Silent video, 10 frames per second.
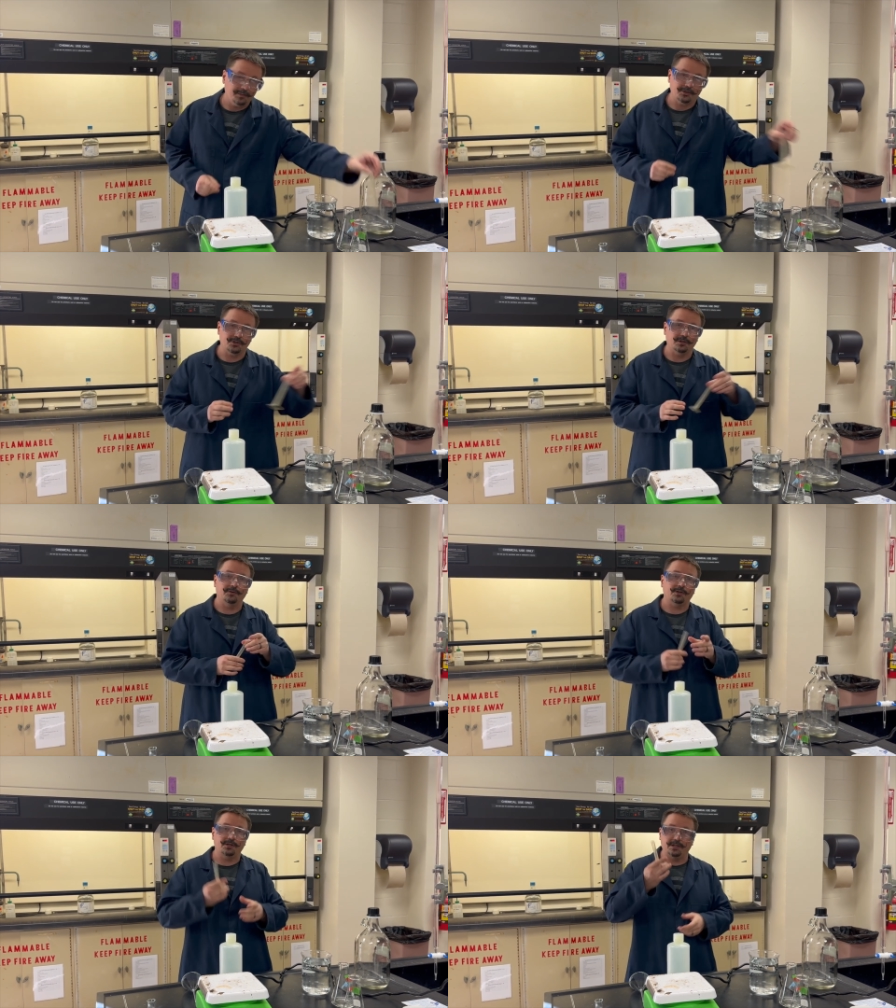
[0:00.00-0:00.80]
Make sure you have
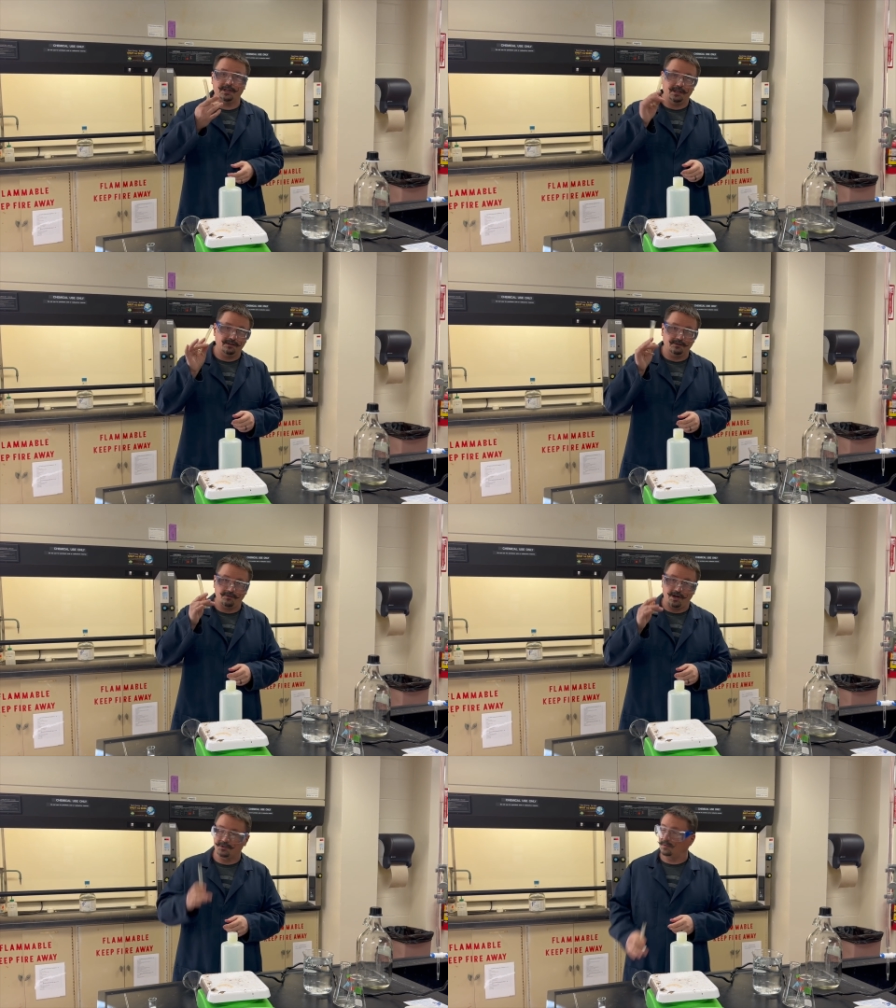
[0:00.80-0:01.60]
your clean
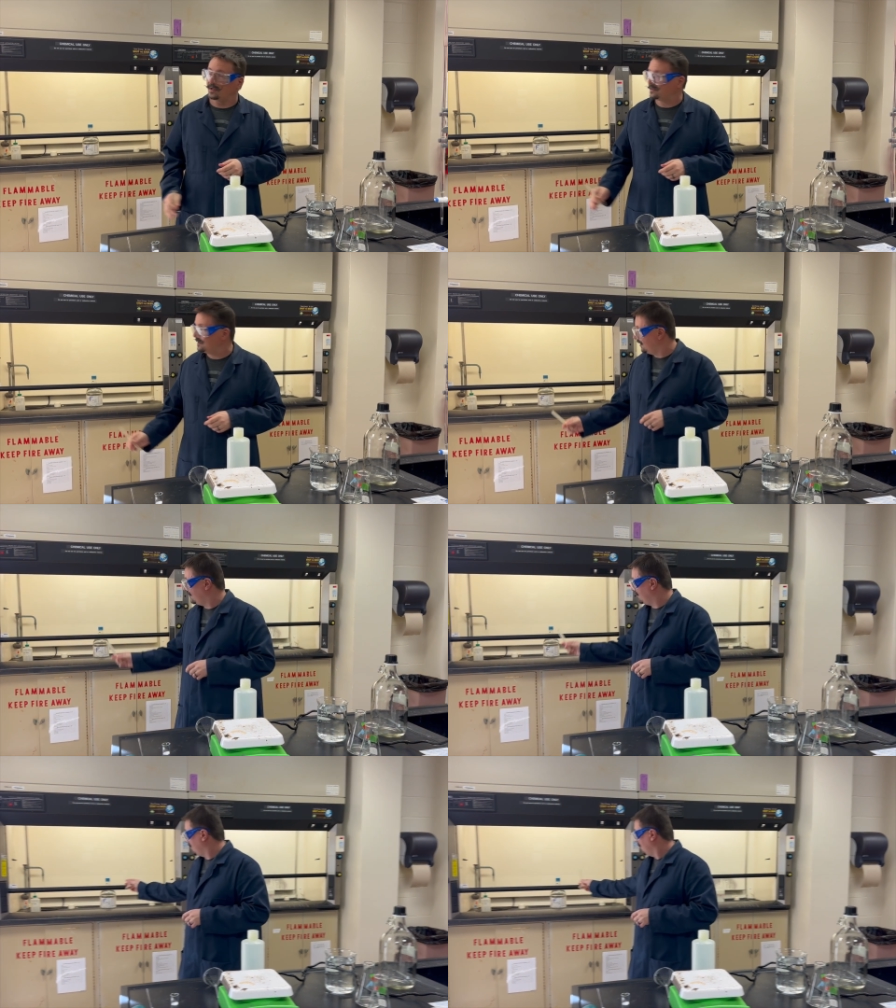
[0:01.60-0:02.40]
graduated
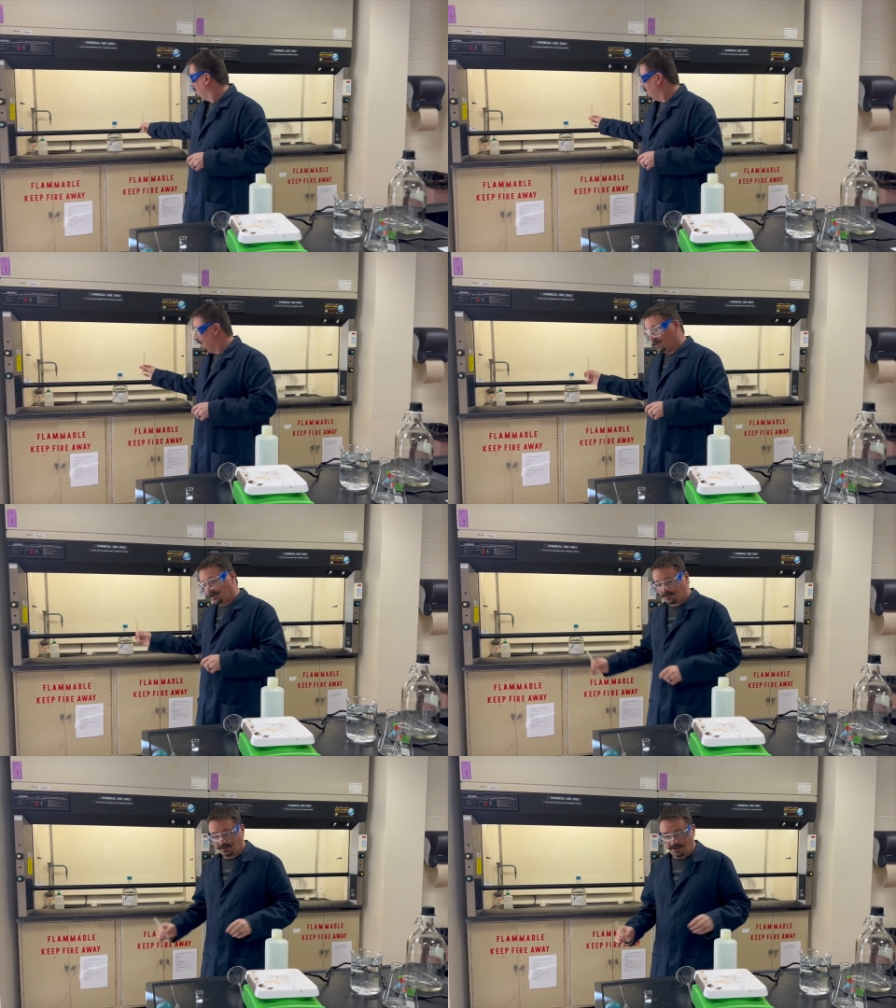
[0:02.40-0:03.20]
cylinder, get your